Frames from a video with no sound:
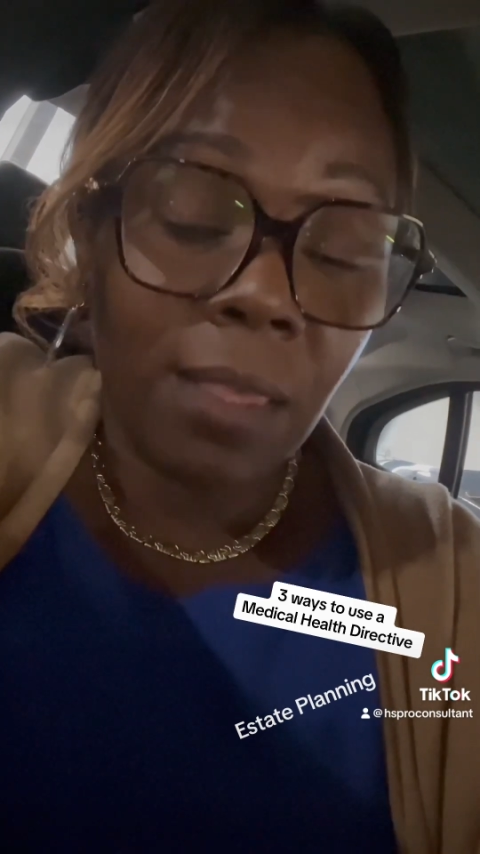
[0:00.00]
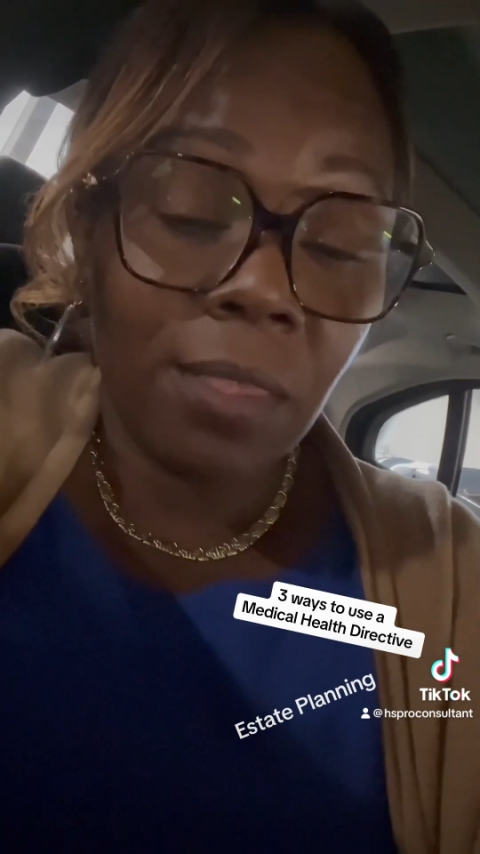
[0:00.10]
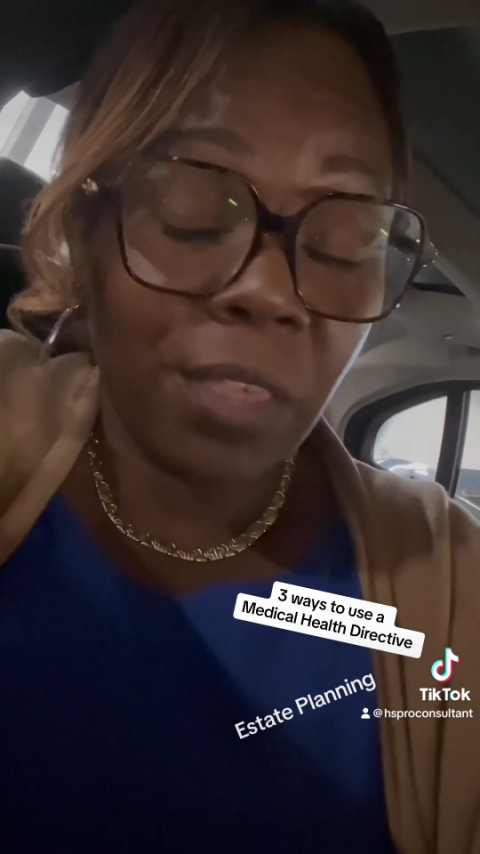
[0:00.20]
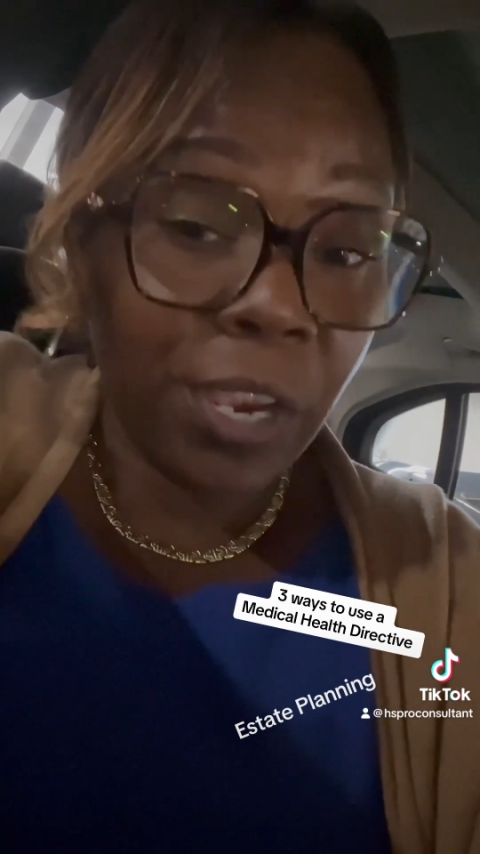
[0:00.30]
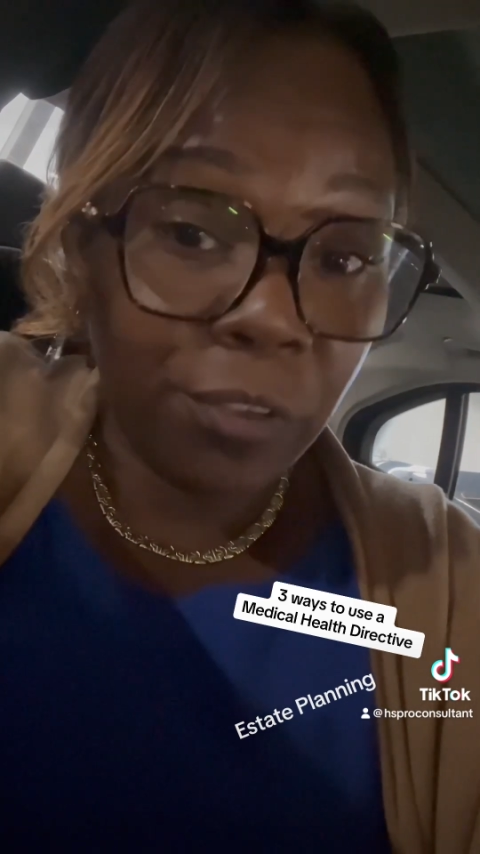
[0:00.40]

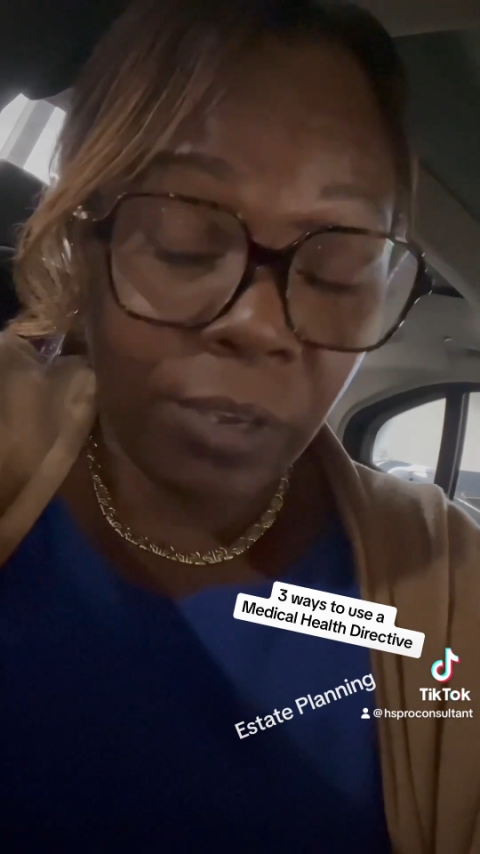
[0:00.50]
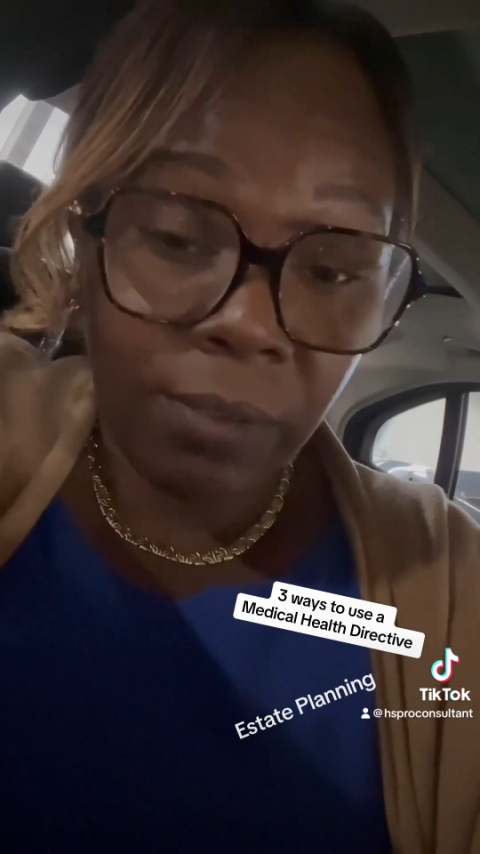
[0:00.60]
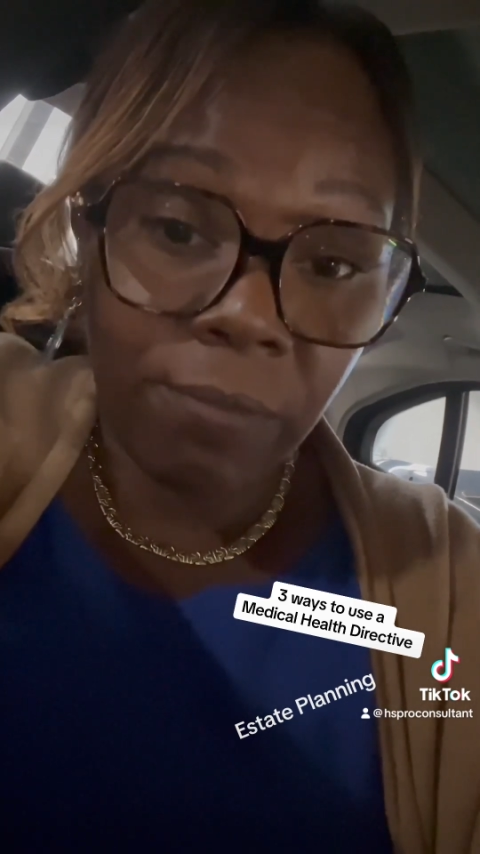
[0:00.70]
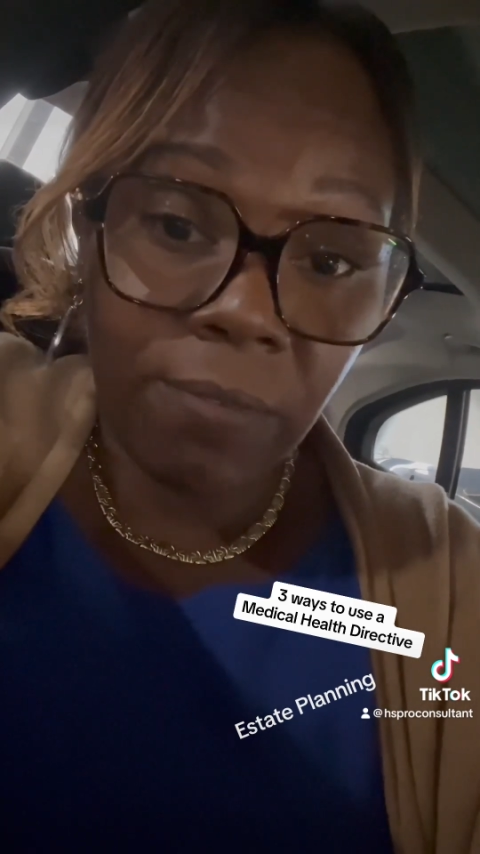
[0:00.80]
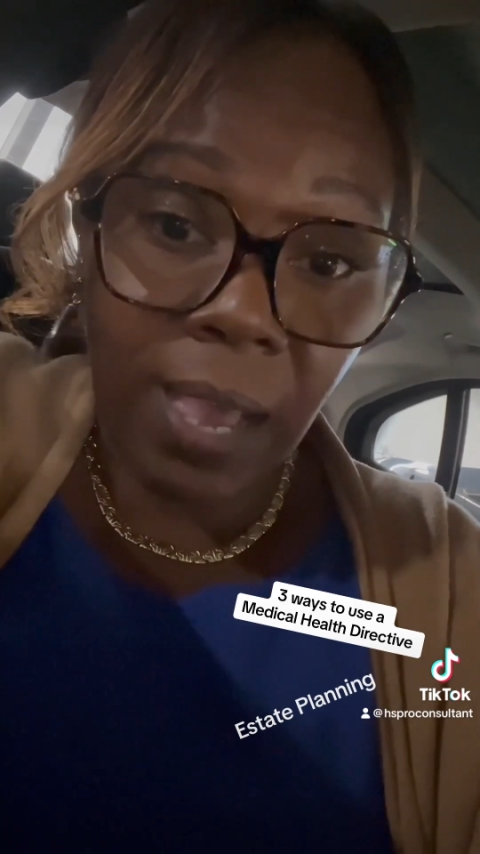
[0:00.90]
There you
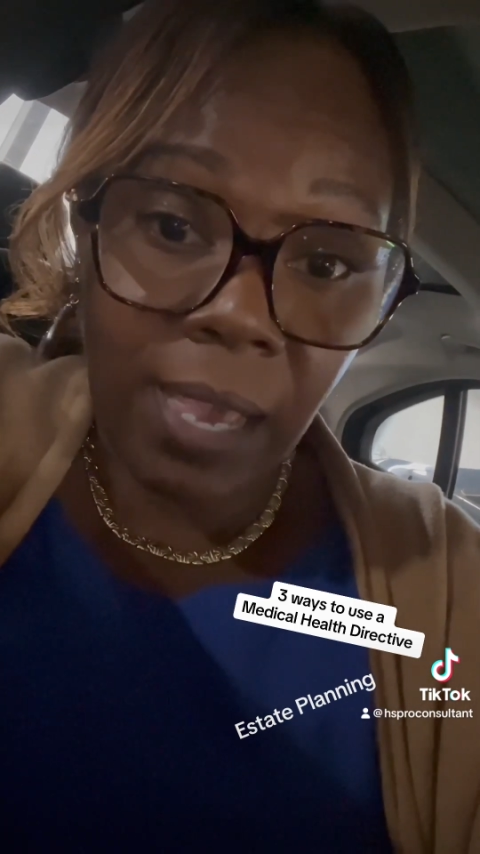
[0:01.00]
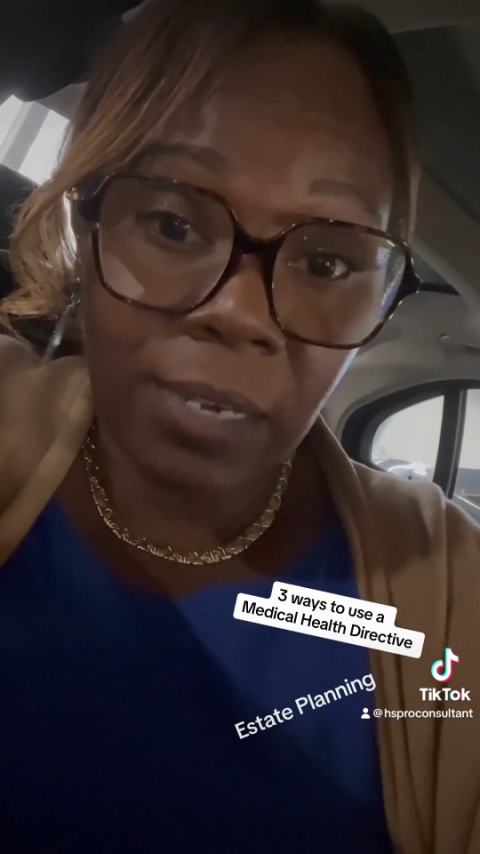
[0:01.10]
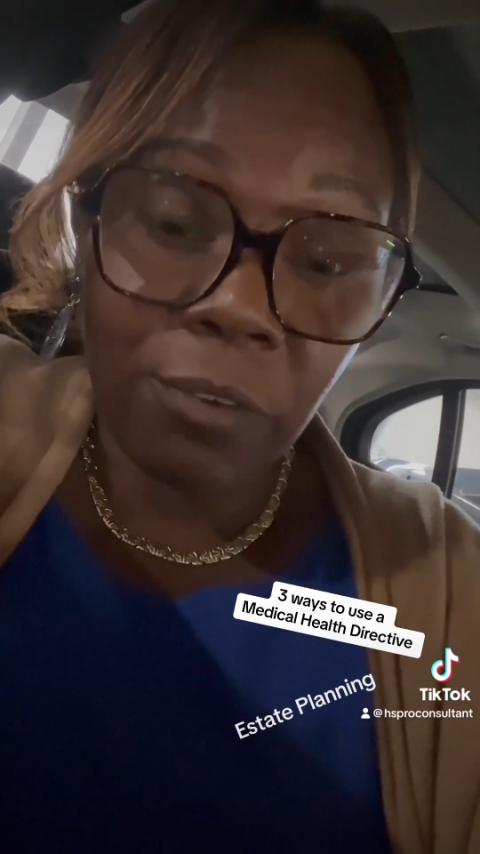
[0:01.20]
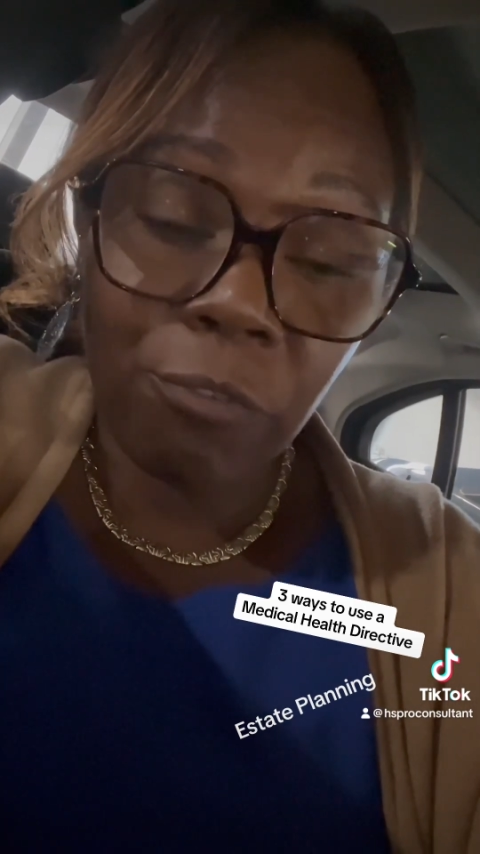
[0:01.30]
can find a